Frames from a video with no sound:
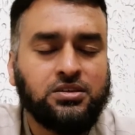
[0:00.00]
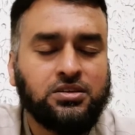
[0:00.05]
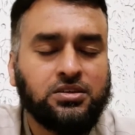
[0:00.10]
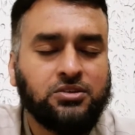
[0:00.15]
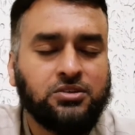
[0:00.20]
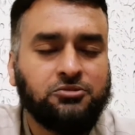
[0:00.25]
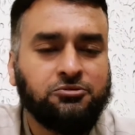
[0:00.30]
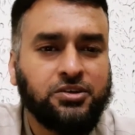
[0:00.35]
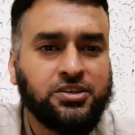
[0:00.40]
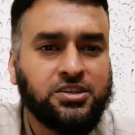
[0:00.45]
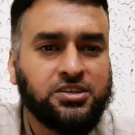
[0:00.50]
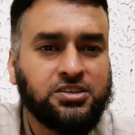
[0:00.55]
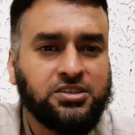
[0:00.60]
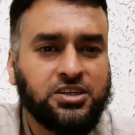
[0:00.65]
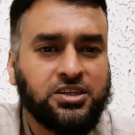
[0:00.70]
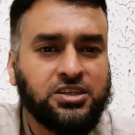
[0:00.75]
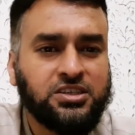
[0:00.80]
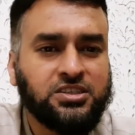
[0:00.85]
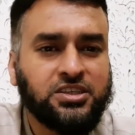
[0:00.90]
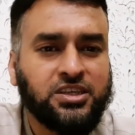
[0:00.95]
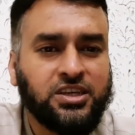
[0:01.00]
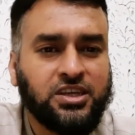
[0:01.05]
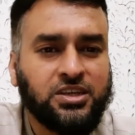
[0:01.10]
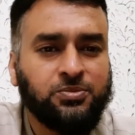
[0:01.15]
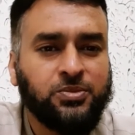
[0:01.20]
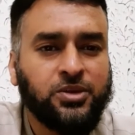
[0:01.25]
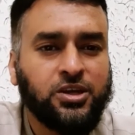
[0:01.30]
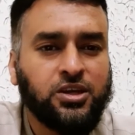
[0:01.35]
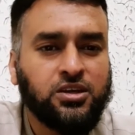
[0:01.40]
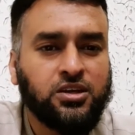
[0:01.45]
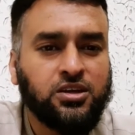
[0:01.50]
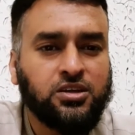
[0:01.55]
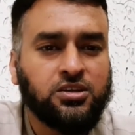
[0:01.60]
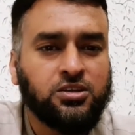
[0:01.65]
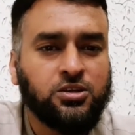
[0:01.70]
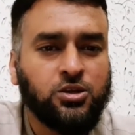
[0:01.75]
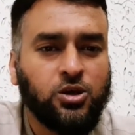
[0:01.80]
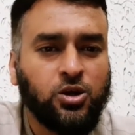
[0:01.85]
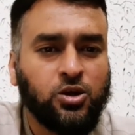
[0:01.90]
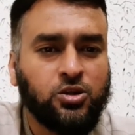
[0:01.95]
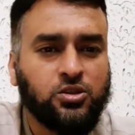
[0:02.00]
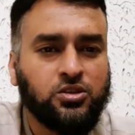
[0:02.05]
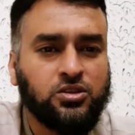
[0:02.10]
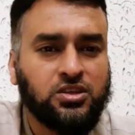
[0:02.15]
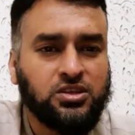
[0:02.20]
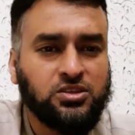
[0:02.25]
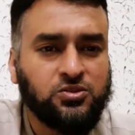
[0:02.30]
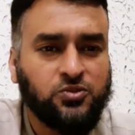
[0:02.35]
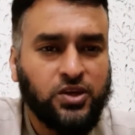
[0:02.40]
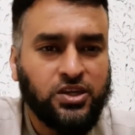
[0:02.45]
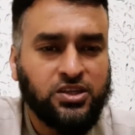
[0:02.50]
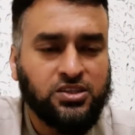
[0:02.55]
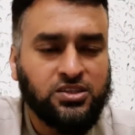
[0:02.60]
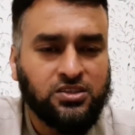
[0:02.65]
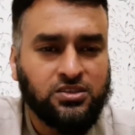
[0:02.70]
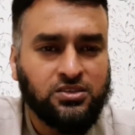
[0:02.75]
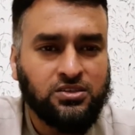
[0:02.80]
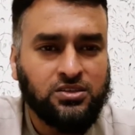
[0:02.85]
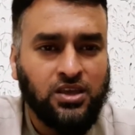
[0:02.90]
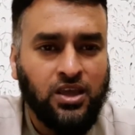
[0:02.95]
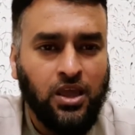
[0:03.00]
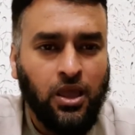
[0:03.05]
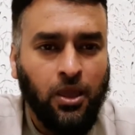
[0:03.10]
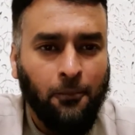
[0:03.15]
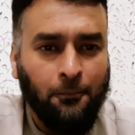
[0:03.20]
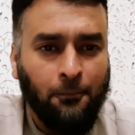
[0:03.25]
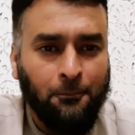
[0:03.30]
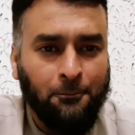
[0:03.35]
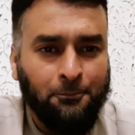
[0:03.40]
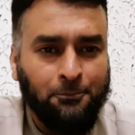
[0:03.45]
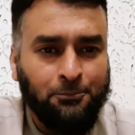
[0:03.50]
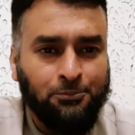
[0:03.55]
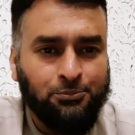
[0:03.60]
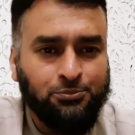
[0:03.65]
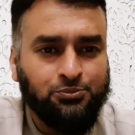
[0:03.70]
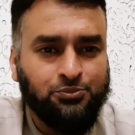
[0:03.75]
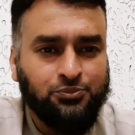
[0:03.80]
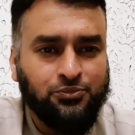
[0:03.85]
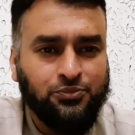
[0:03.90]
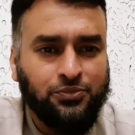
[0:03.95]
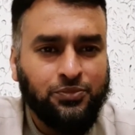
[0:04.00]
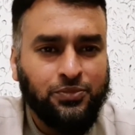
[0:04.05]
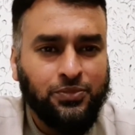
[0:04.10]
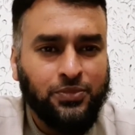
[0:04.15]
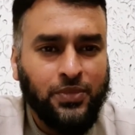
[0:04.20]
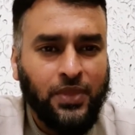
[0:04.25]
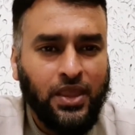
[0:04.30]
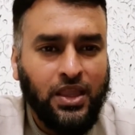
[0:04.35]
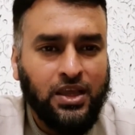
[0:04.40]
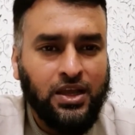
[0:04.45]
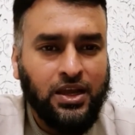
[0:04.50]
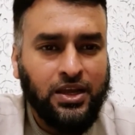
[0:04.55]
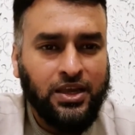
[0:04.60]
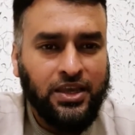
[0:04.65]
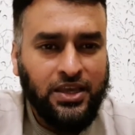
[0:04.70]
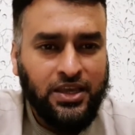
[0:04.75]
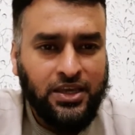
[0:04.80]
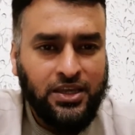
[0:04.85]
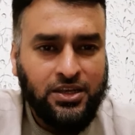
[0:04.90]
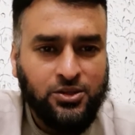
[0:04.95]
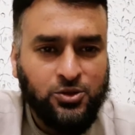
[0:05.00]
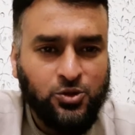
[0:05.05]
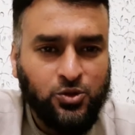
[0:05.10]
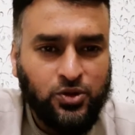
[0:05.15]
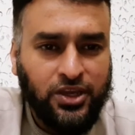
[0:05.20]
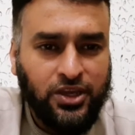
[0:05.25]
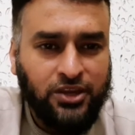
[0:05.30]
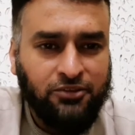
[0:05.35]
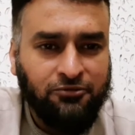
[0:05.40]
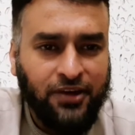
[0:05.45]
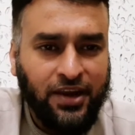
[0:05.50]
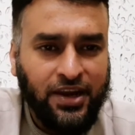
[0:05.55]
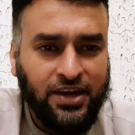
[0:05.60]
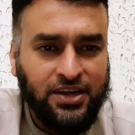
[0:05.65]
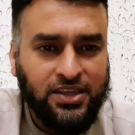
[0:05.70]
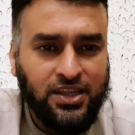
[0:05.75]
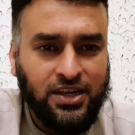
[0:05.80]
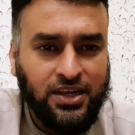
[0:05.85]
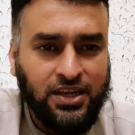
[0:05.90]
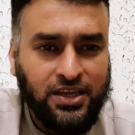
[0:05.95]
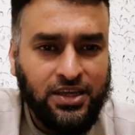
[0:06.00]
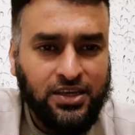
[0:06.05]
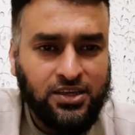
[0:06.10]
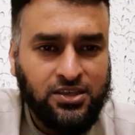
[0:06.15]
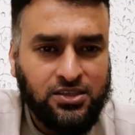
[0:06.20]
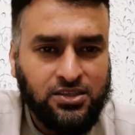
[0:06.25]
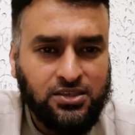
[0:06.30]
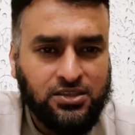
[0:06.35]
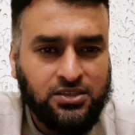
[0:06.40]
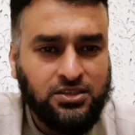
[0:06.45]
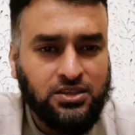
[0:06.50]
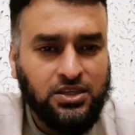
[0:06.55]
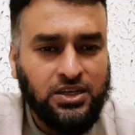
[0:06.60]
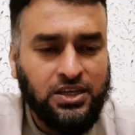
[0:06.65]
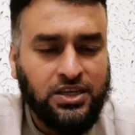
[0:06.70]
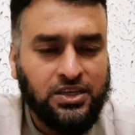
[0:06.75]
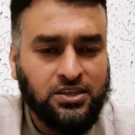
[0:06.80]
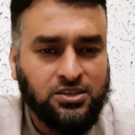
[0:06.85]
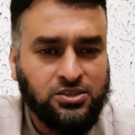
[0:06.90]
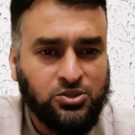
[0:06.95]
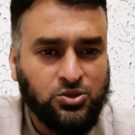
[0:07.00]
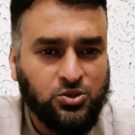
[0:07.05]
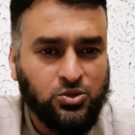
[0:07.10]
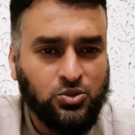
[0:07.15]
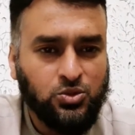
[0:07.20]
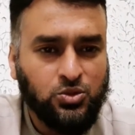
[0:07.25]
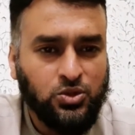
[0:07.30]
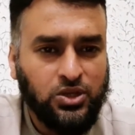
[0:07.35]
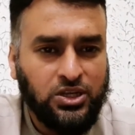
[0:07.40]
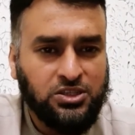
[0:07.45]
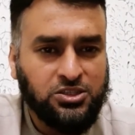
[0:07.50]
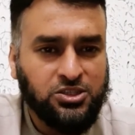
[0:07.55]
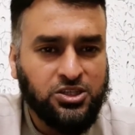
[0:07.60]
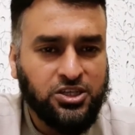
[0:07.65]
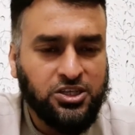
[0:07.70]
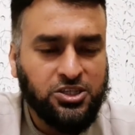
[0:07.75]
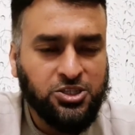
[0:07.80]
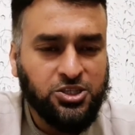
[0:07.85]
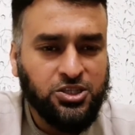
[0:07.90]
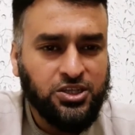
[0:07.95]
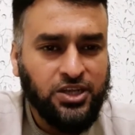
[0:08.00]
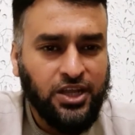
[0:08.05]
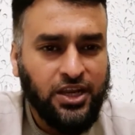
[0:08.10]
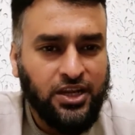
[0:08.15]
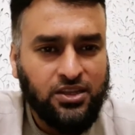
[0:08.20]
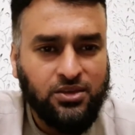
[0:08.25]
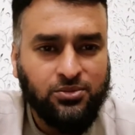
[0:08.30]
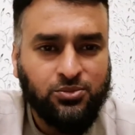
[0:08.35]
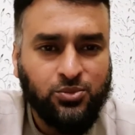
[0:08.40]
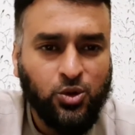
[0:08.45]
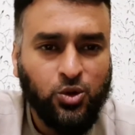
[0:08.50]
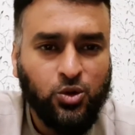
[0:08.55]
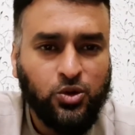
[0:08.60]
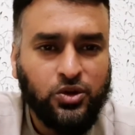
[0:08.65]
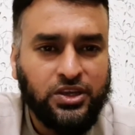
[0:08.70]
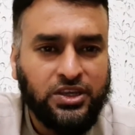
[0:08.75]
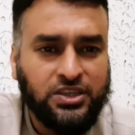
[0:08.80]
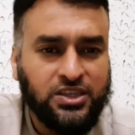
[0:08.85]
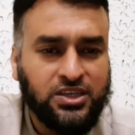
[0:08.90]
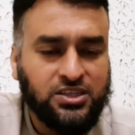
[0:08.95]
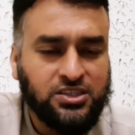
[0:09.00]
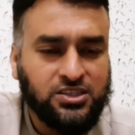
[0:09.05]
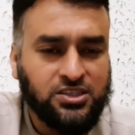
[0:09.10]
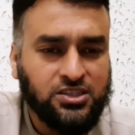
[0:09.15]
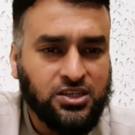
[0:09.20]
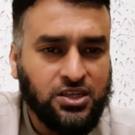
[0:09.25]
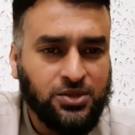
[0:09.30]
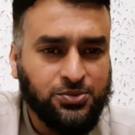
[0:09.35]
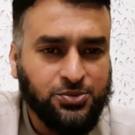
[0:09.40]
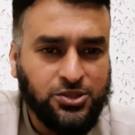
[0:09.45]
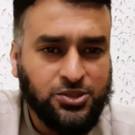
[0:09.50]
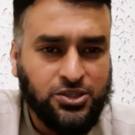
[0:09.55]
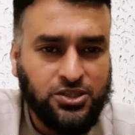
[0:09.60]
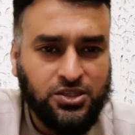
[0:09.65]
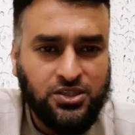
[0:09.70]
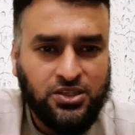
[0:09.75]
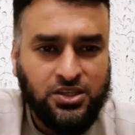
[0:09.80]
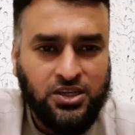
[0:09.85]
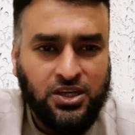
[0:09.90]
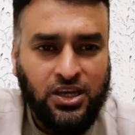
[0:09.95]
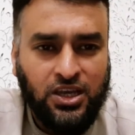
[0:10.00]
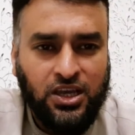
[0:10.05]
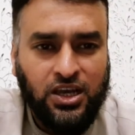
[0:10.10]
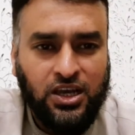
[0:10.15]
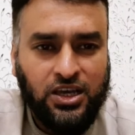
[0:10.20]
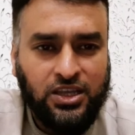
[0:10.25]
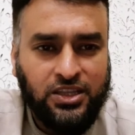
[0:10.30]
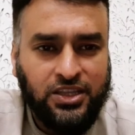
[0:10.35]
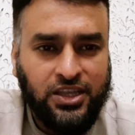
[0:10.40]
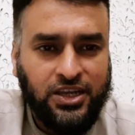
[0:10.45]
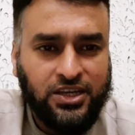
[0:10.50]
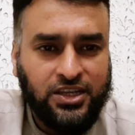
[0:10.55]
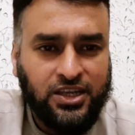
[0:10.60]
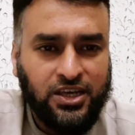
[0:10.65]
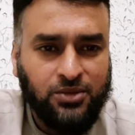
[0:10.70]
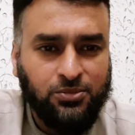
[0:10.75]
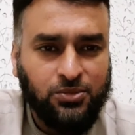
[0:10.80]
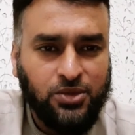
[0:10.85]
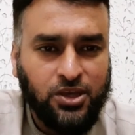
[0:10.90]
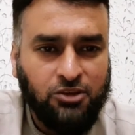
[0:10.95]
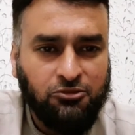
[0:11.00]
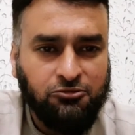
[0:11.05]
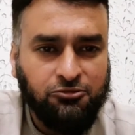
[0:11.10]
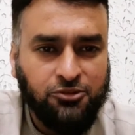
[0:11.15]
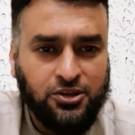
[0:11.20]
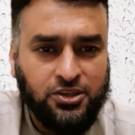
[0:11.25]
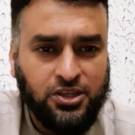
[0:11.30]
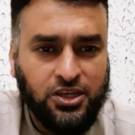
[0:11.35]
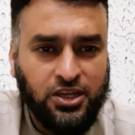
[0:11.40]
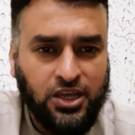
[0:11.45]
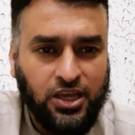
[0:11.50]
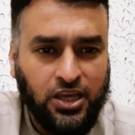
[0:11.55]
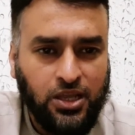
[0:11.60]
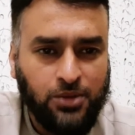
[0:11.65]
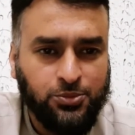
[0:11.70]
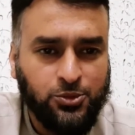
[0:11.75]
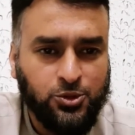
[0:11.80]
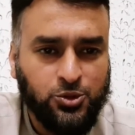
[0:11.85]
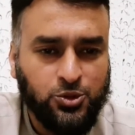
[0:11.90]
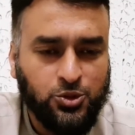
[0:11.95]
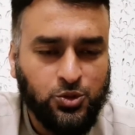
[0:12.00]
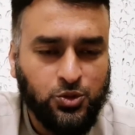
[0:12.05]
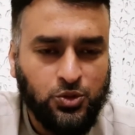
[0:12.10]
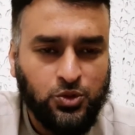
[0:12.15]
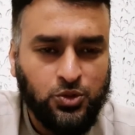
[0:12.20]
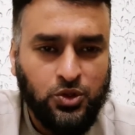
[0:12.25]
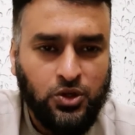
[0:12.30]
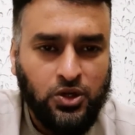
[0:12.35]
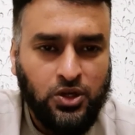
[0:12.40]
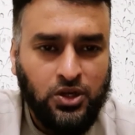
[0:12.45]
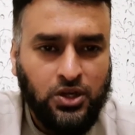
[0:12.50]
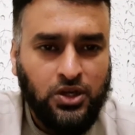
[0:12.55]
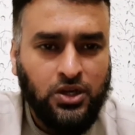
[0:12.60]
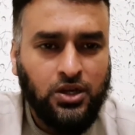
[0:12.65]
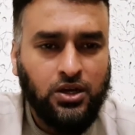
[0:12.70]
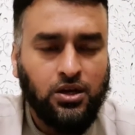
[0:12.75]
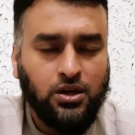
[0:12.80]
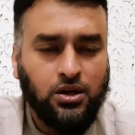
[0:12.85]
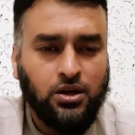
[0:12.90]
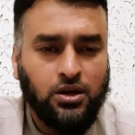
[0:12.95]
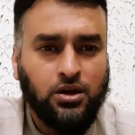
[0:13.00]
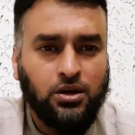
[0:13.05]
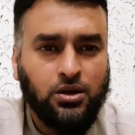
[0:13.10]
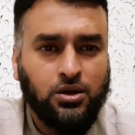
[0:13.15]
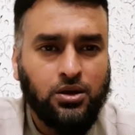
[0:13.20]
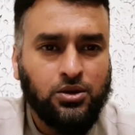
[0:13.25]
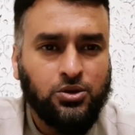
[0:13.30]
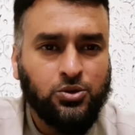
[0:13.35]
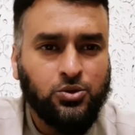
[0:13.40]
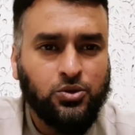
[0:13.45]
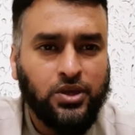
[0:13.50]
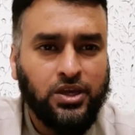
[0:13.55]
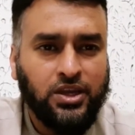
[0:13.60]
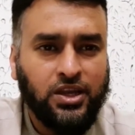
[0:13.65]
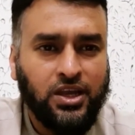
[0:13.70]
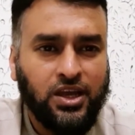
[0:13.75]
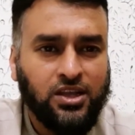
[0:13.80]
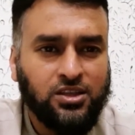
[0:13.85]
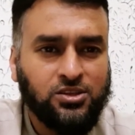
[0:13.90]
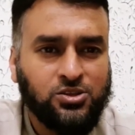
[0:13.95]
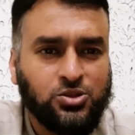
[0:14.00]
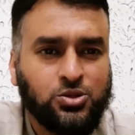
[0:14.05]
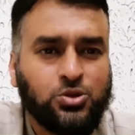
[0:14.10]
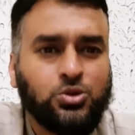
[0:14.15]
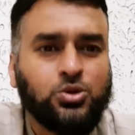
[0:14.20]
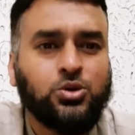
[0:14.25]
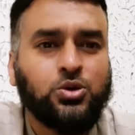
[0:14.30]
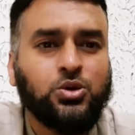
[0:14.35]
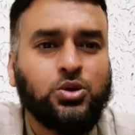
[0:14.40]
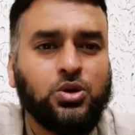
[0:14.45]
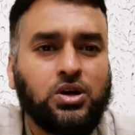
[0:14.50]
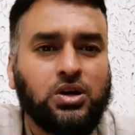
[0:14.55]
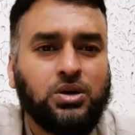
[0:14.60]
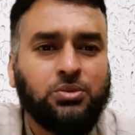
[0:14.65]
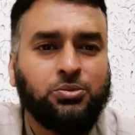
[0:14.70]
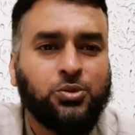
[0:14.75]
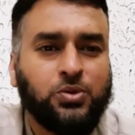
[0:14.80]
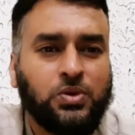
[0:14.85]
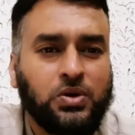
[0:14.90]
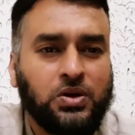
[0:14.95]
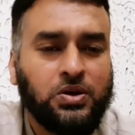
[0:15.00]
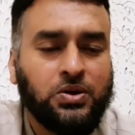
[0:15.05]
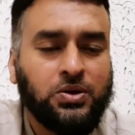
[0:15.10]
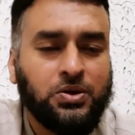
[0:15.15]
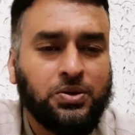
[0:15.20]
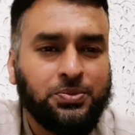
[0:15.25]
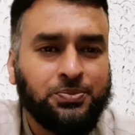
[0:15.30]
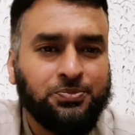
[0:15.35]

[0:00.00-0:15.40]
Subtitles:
further studies can be conducted on these viruses. Again, you can find the links to illustration and the book in the description that can be of further help to you. You can also